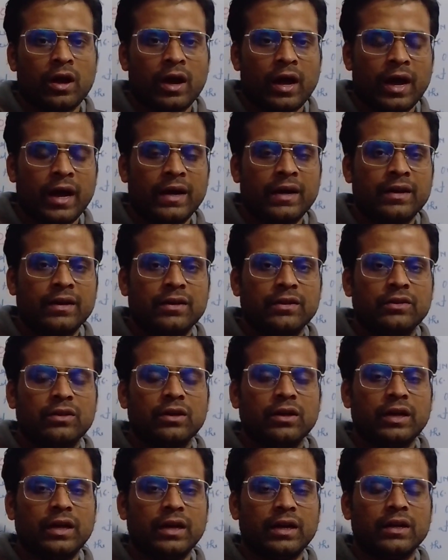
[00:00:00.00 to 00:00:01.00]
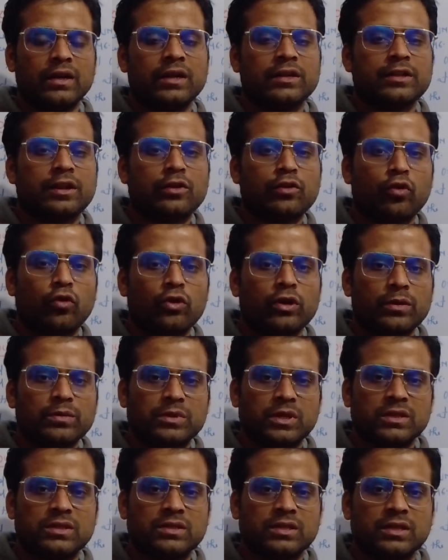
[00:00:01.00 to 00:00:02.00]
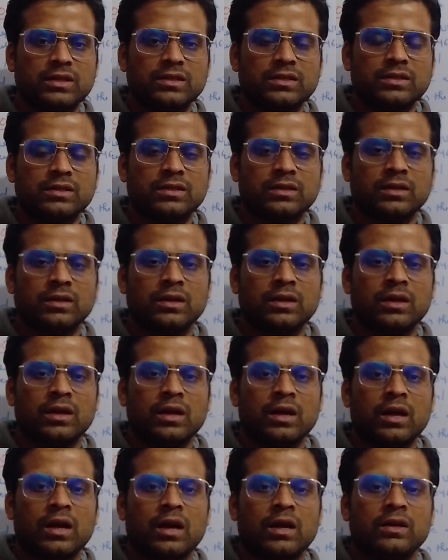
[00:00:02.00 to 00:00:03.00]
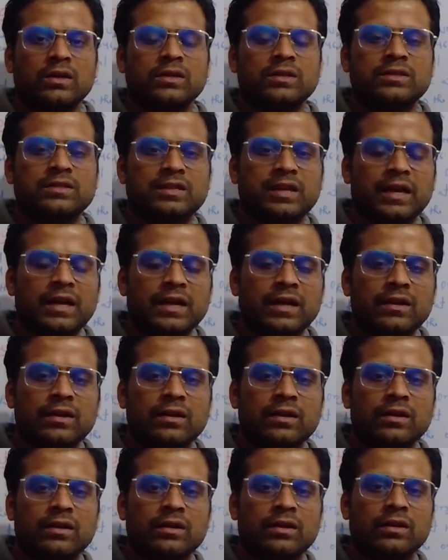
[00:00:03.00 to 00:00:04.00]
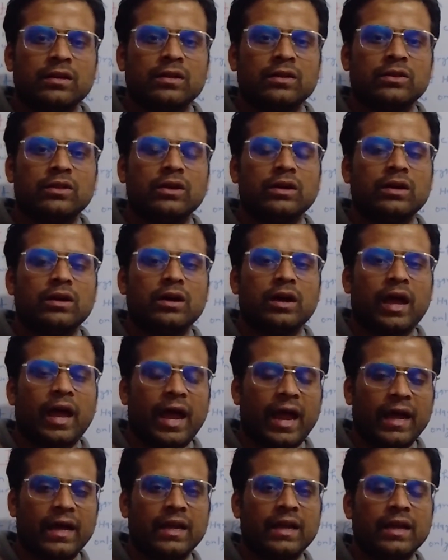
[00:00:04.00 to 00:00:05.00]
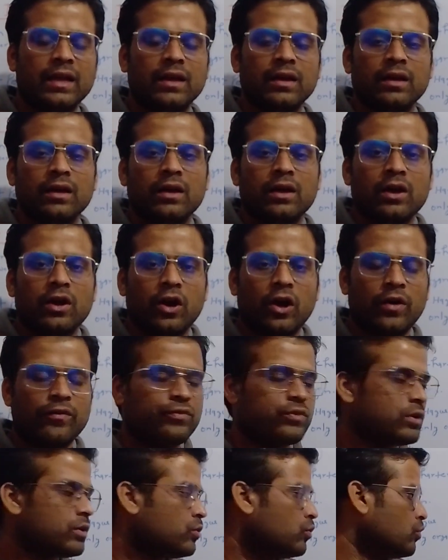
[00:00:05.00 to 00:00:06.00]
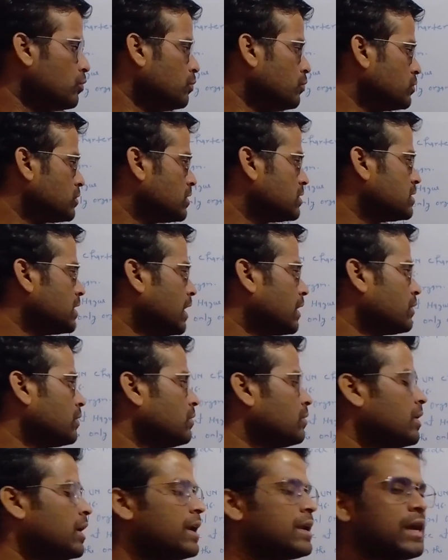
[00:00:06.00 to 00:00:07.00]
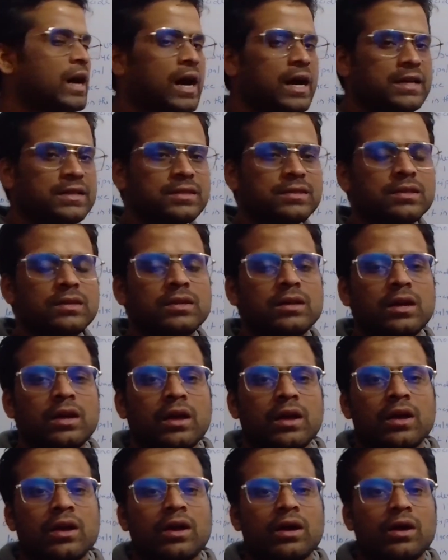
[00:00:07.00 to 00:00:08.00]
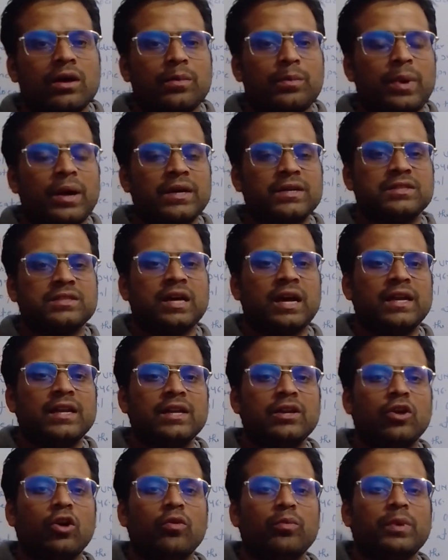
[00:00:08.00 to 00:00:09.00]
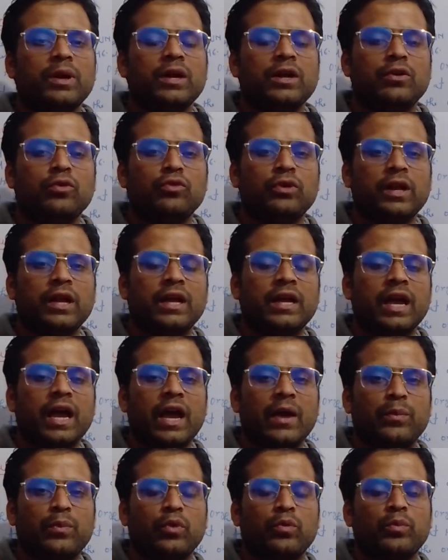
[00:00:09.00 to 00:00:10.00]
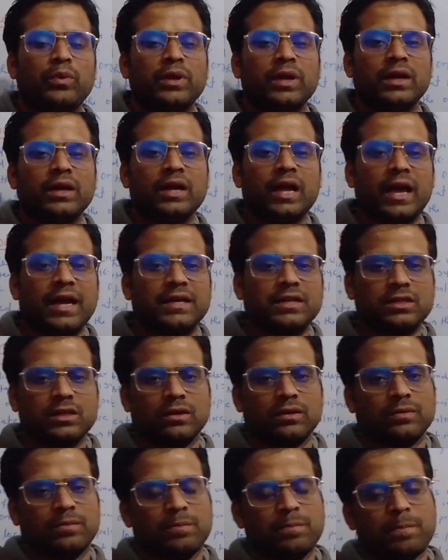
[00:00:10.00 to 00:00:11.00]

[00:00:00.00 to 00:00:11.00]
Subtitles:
and the International Court of Justice stayed the hanging of the Kulbhushan Jadhav and asked Pakistani government to take appropriate action.